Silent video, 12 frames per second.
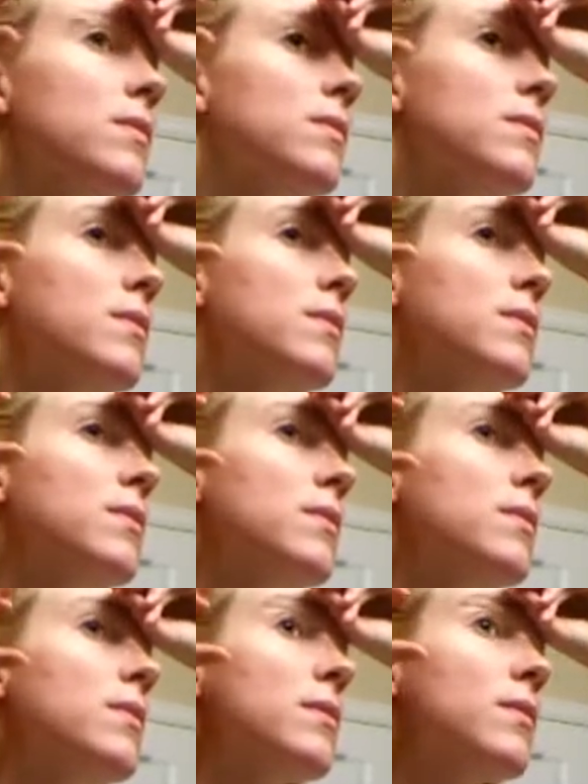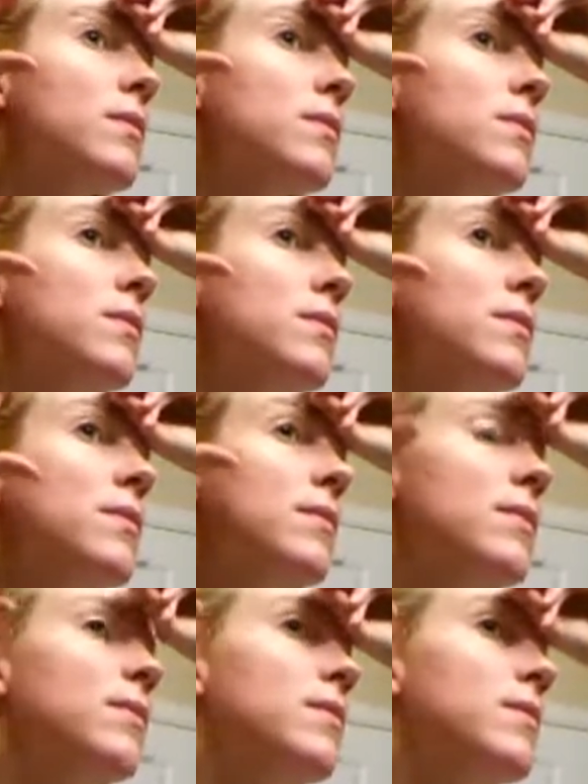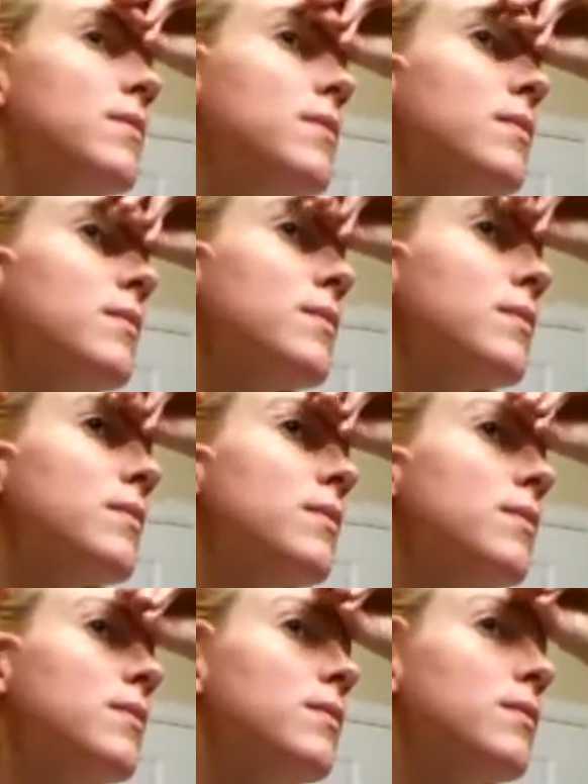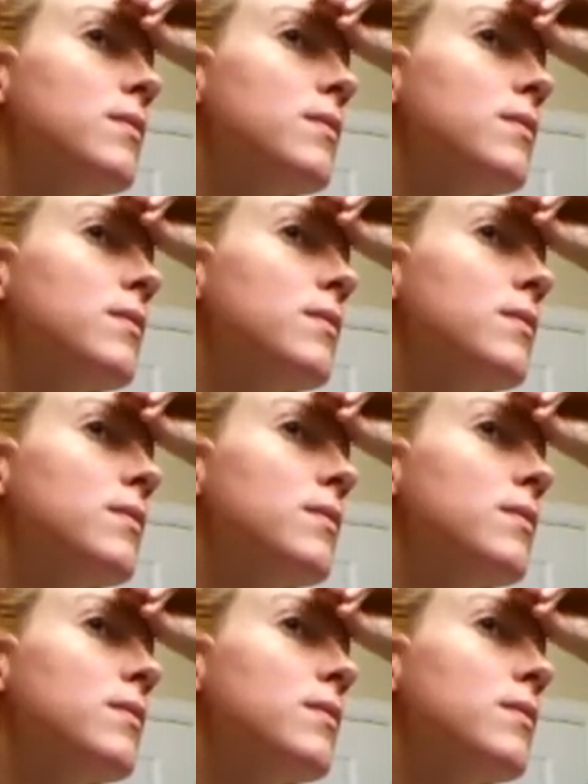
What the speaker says: [no speech]